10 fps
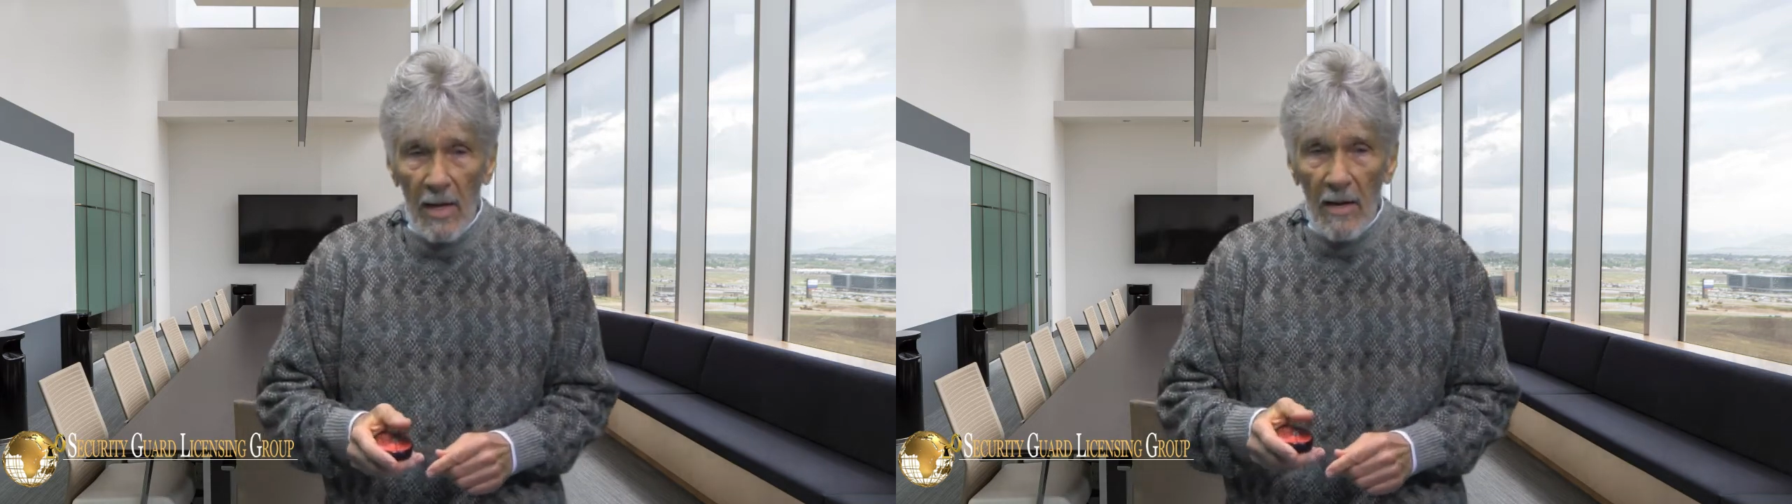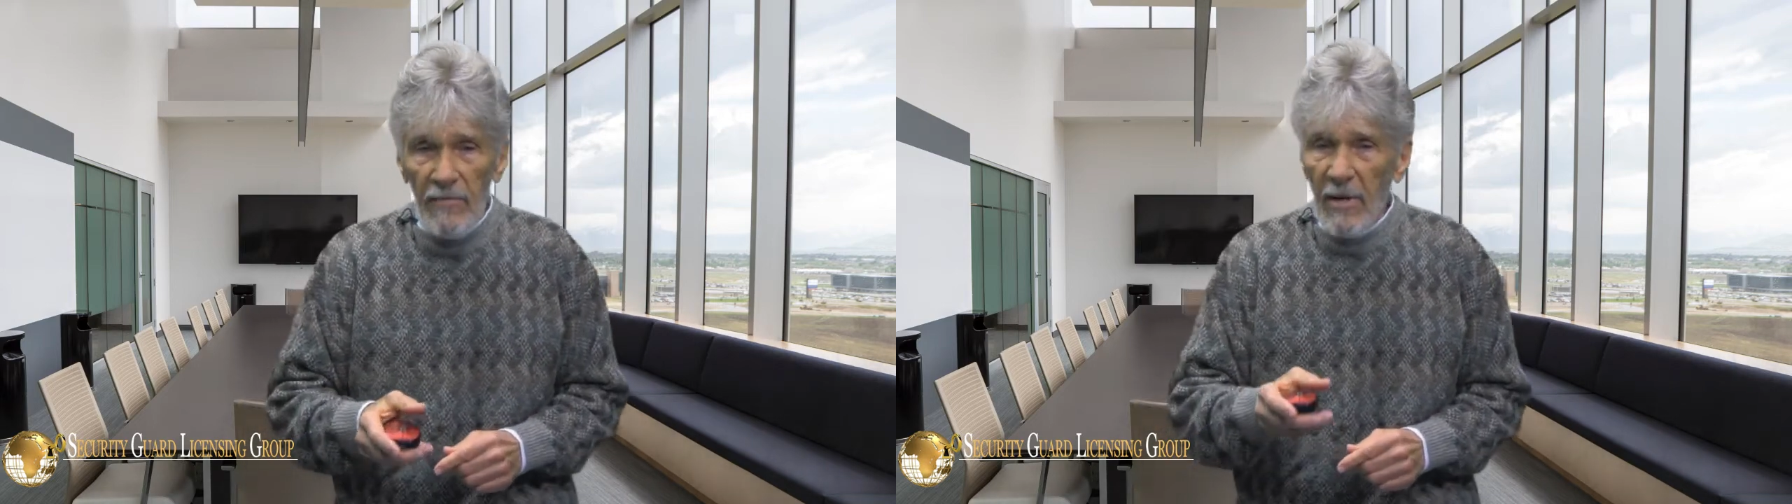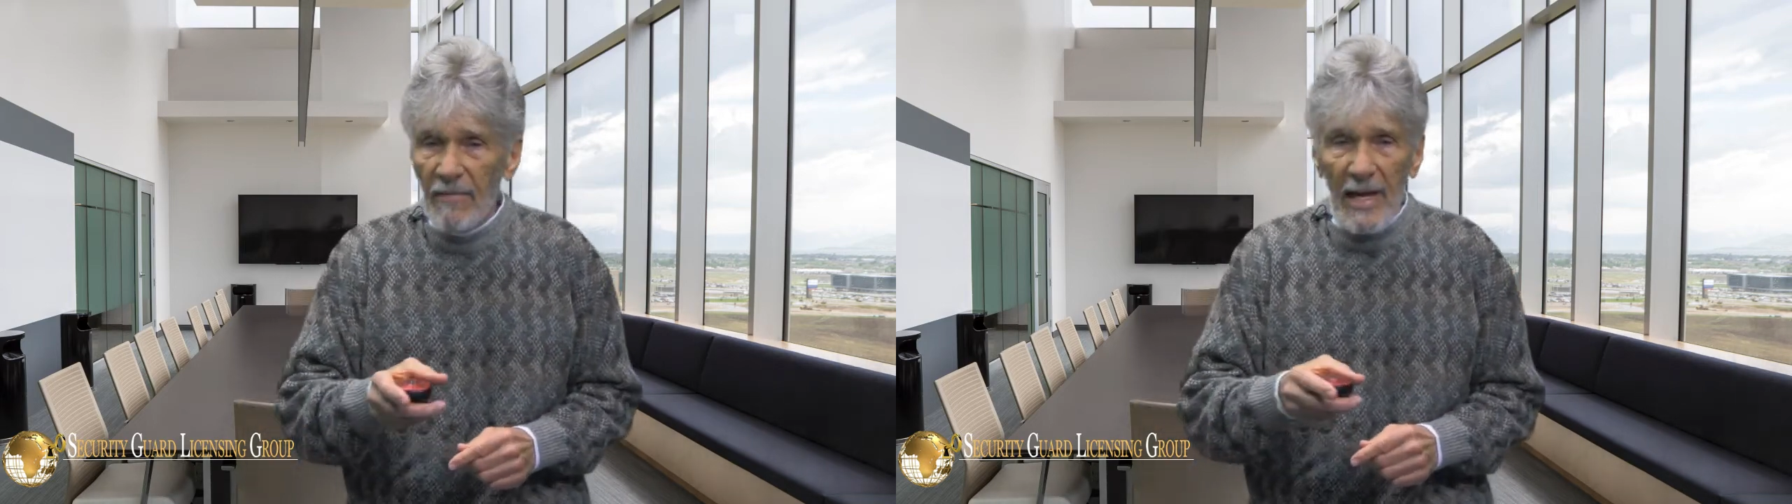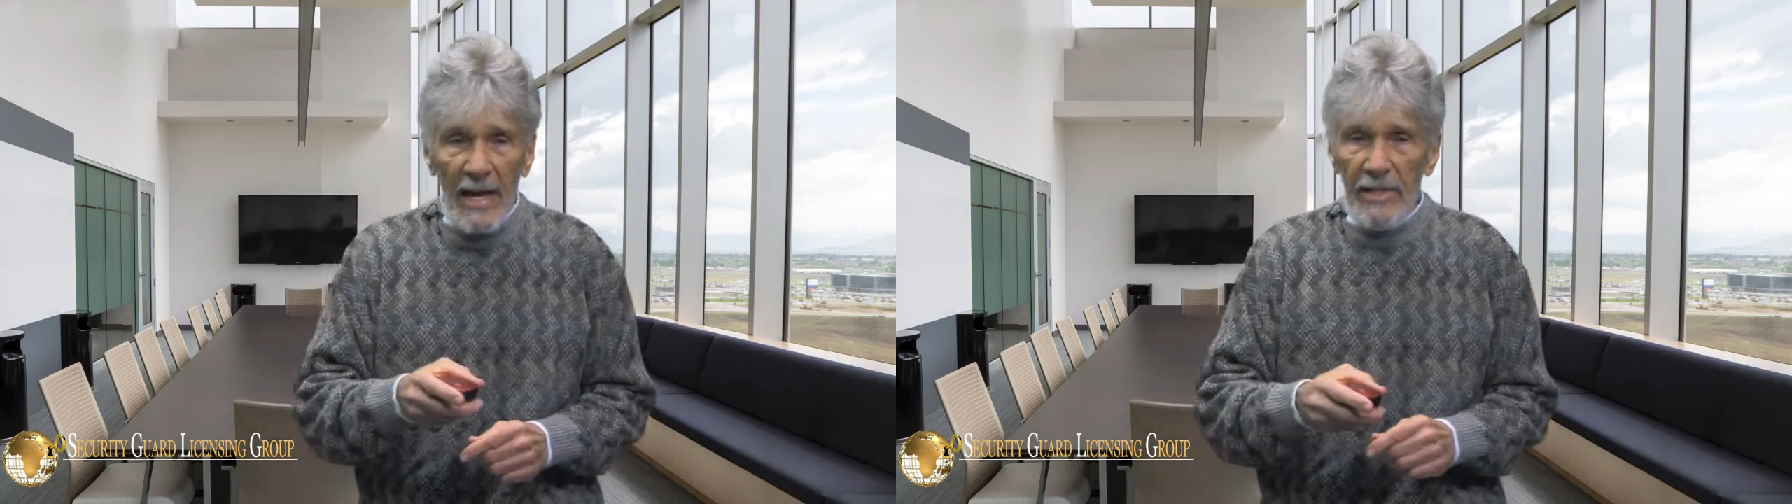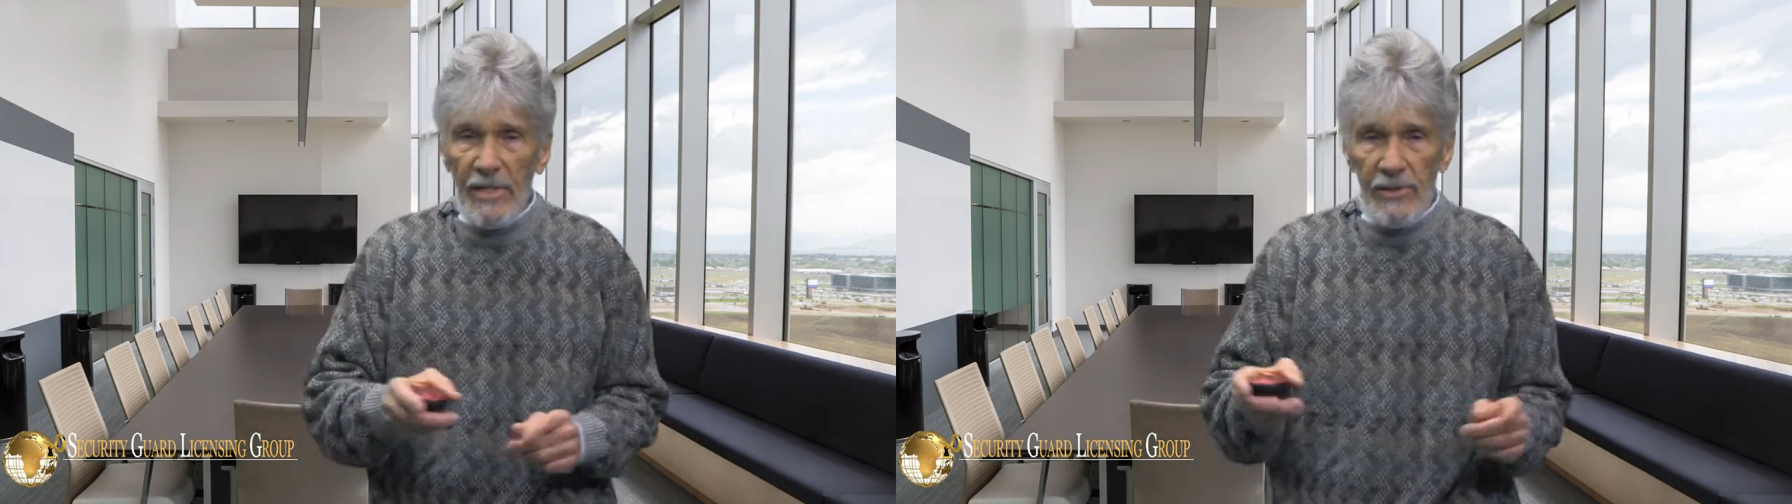If you have
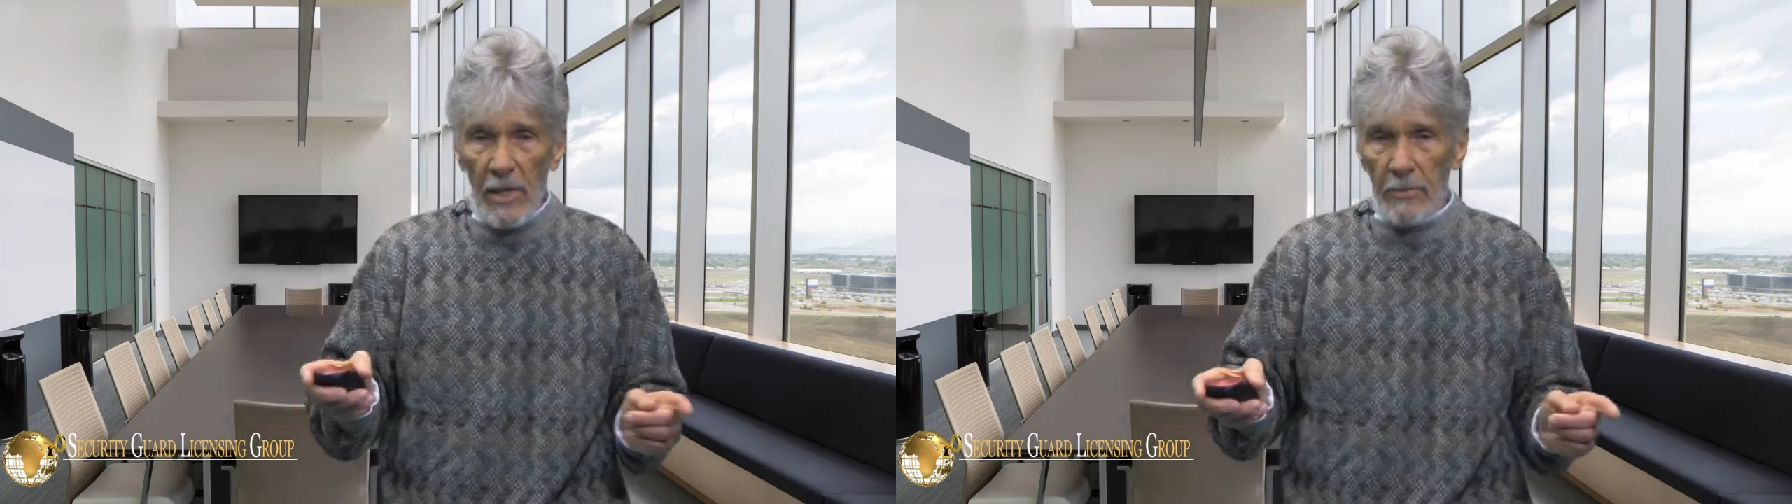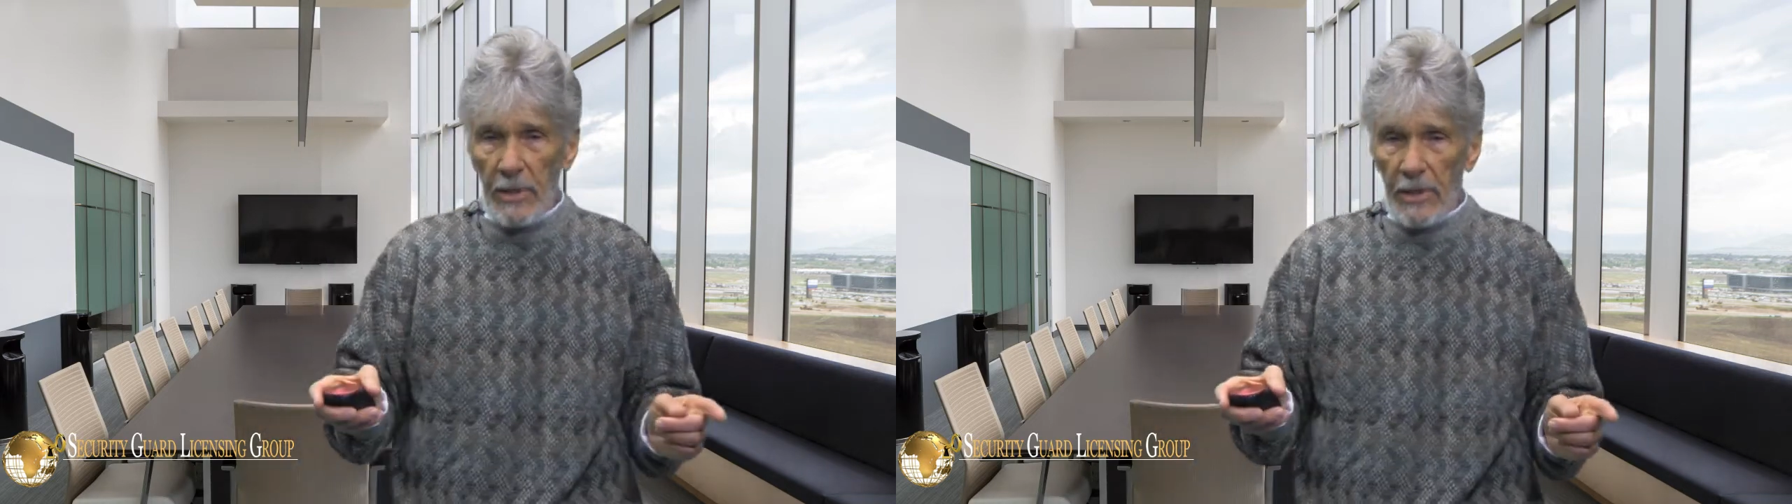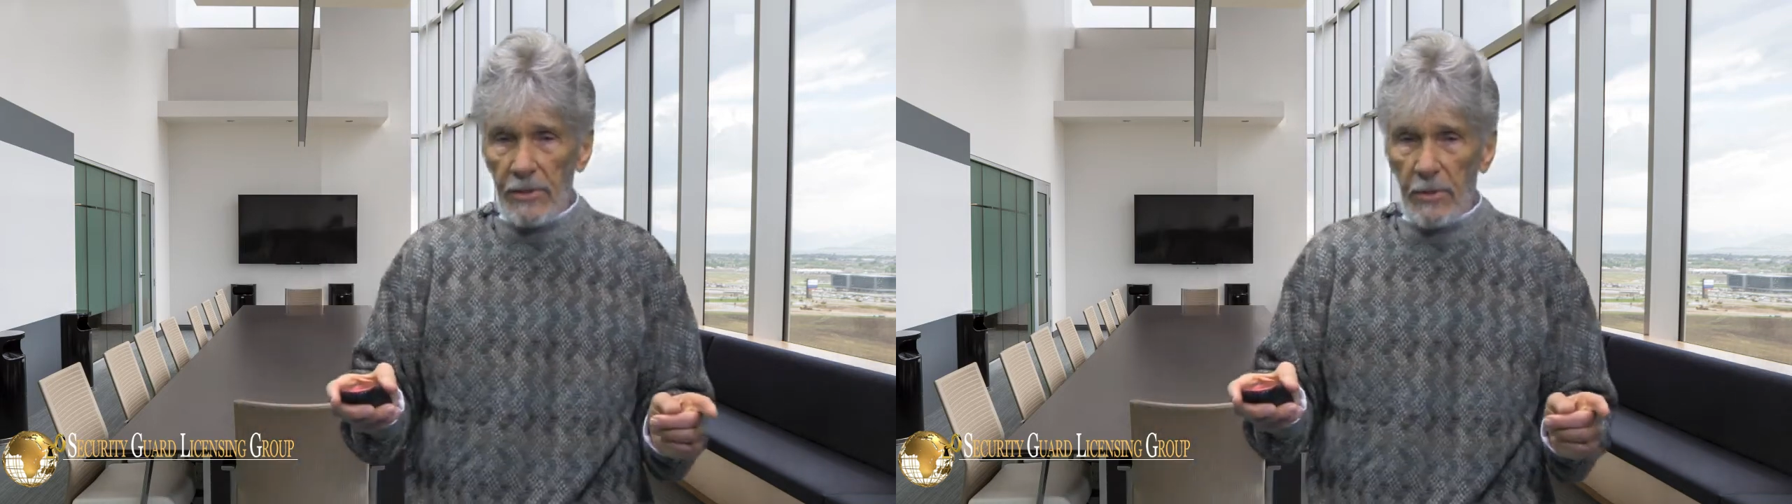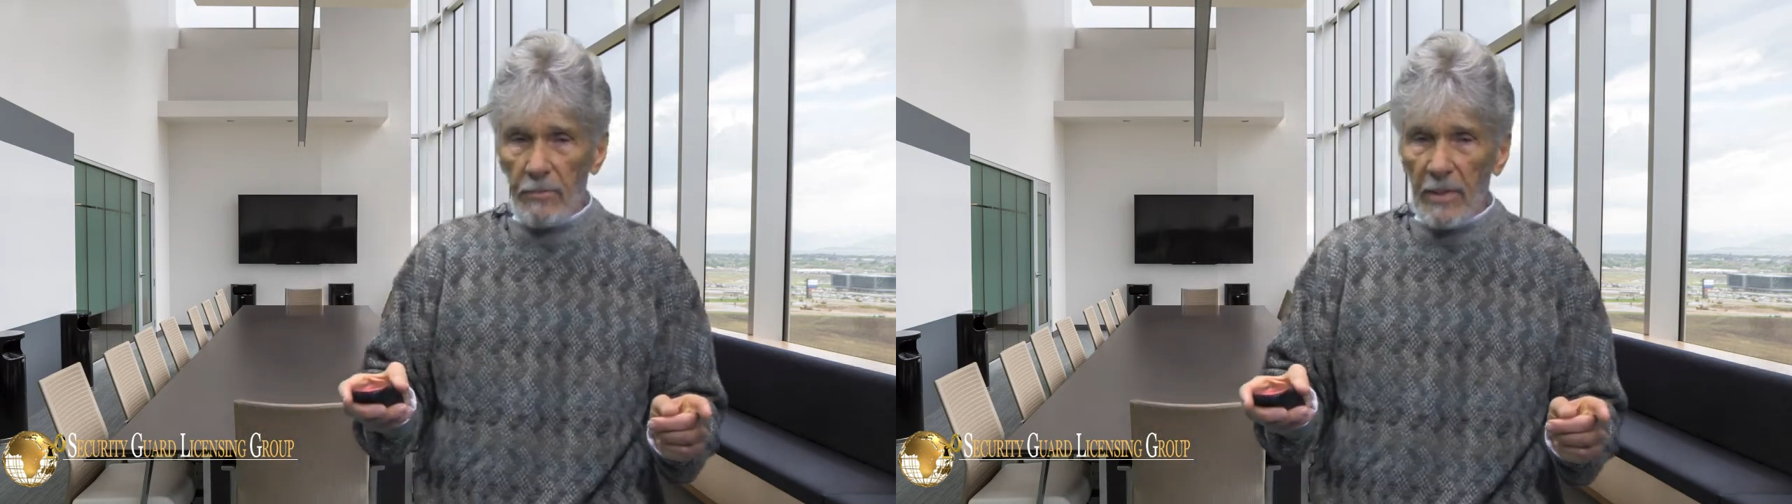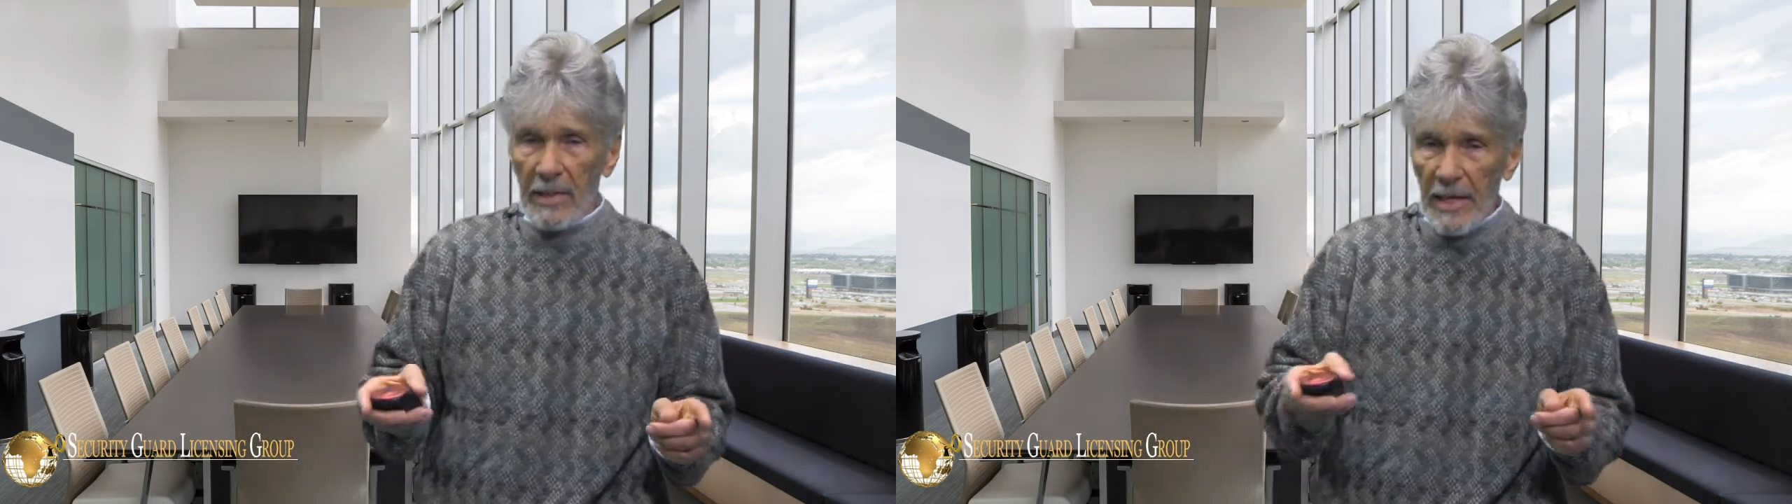any subjects
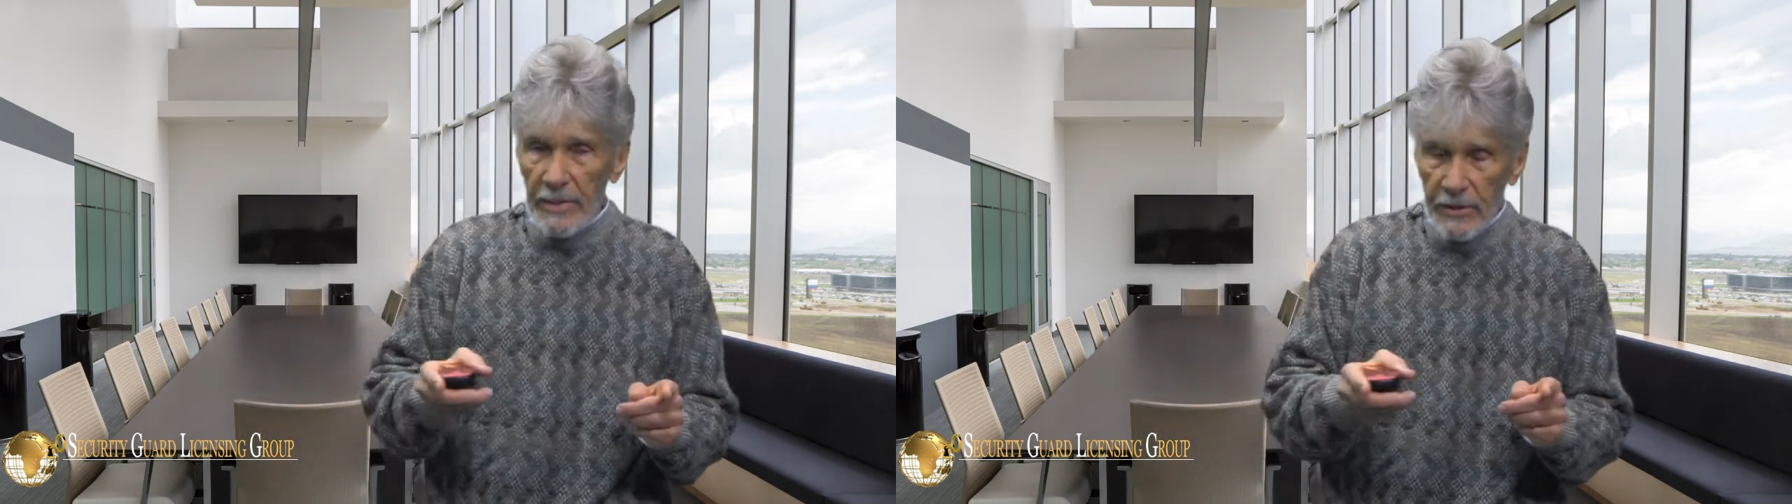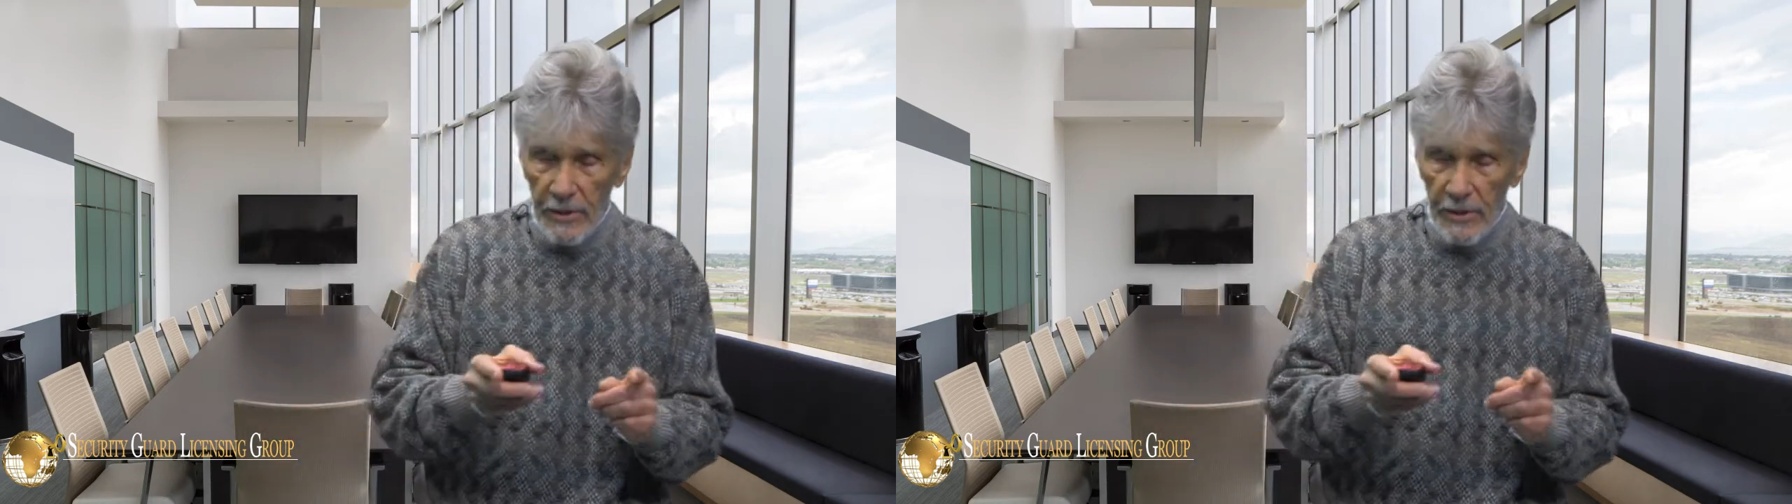related